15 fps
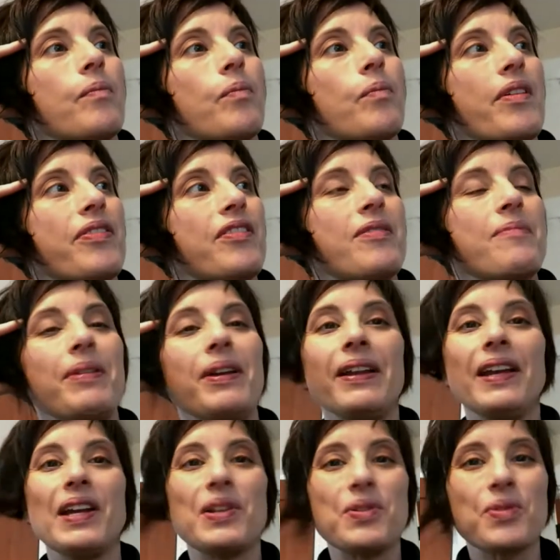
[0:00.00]
with
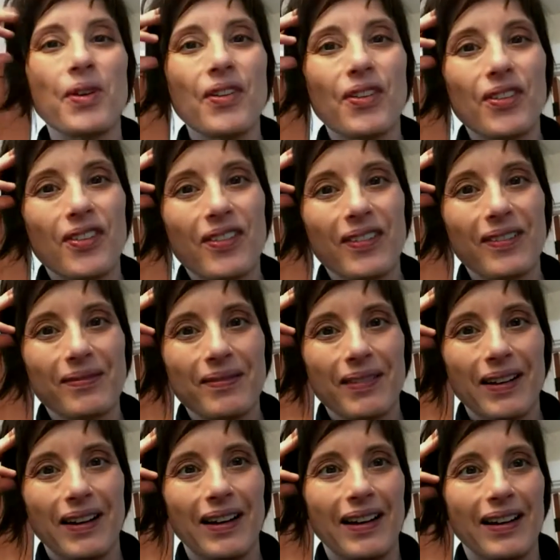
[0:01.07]
competing interests,
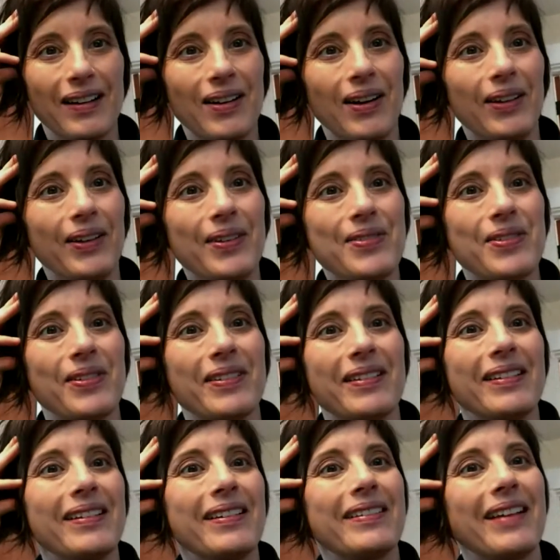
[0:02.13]
college and
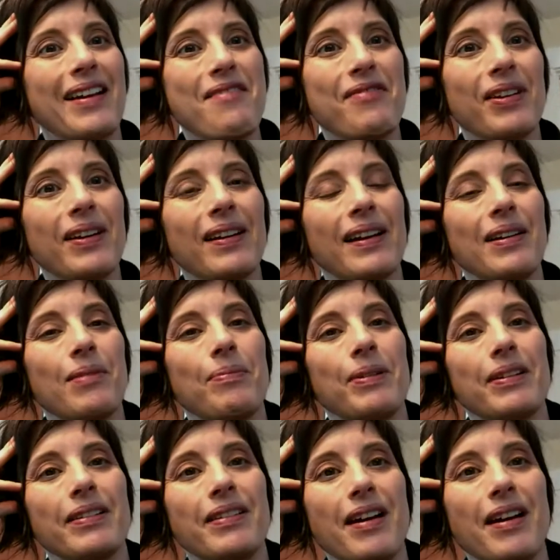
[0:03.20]
diving. I
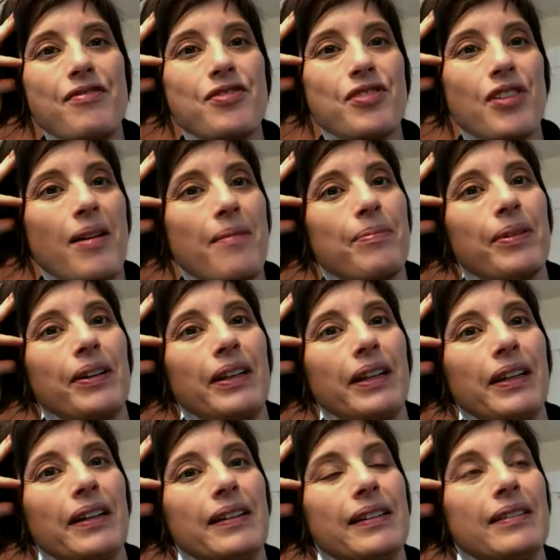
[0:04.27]
opened a dive shop
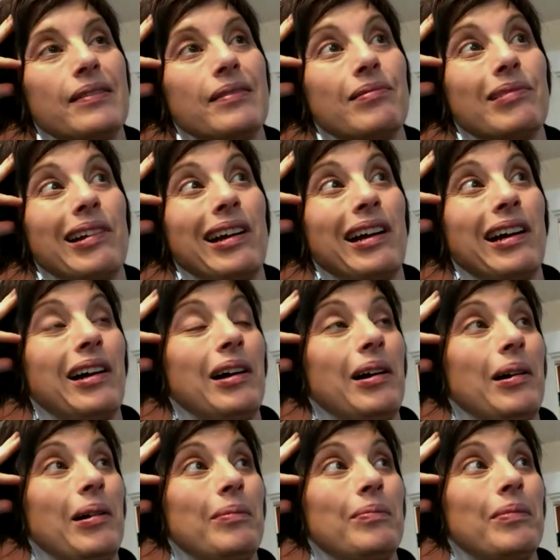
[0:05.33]
in
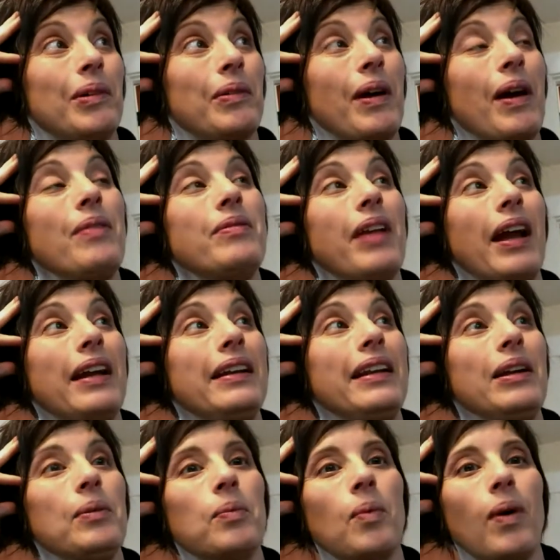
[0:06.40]
around
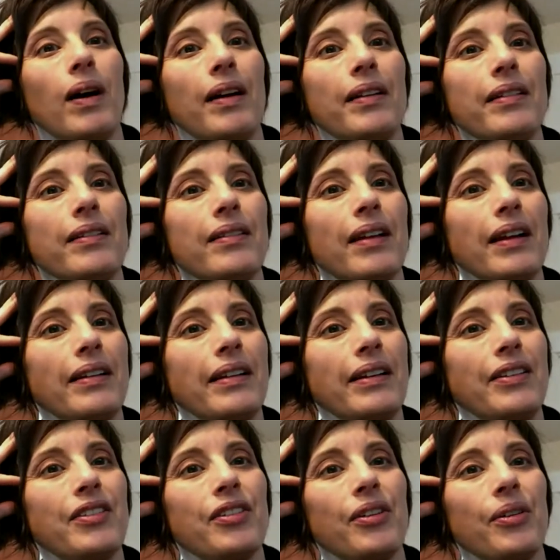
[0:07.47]
91,
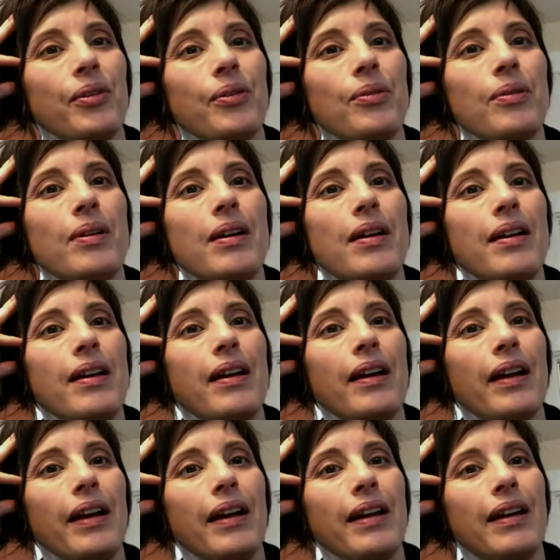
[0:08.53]
92,
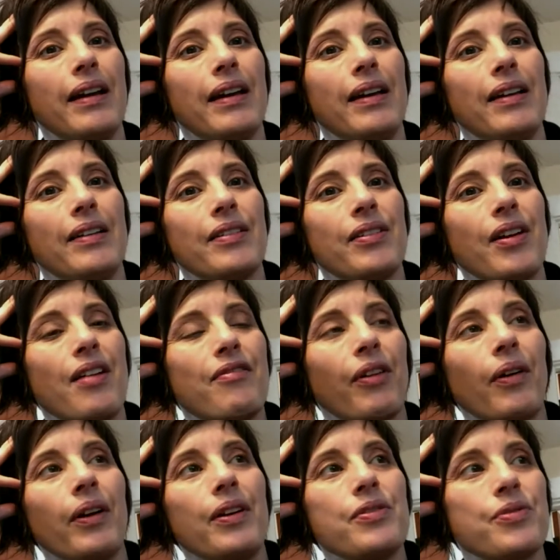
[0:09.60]
and got
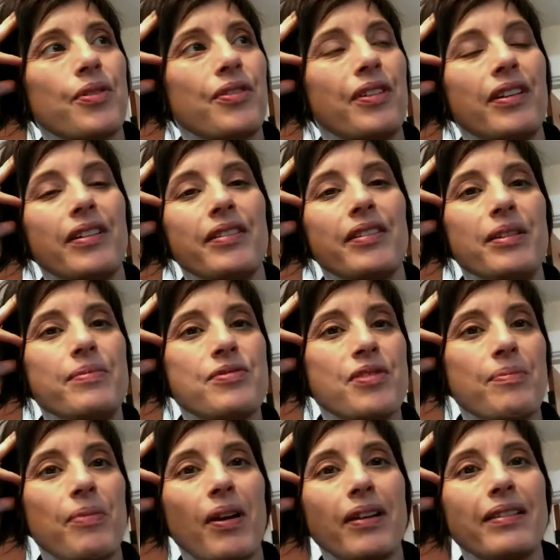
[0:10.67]
very interested in deep
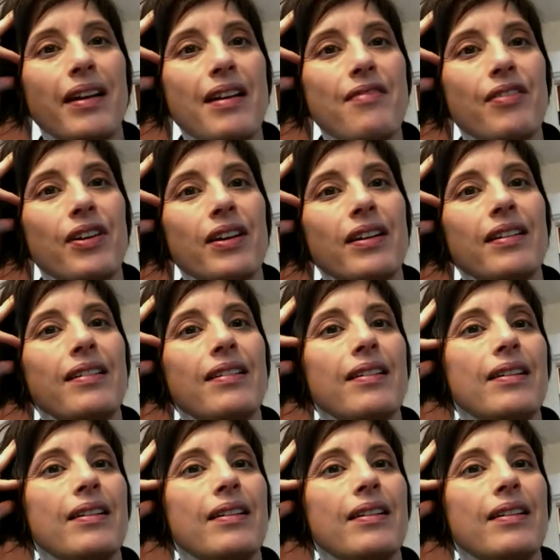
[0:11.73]
shipwreck diving,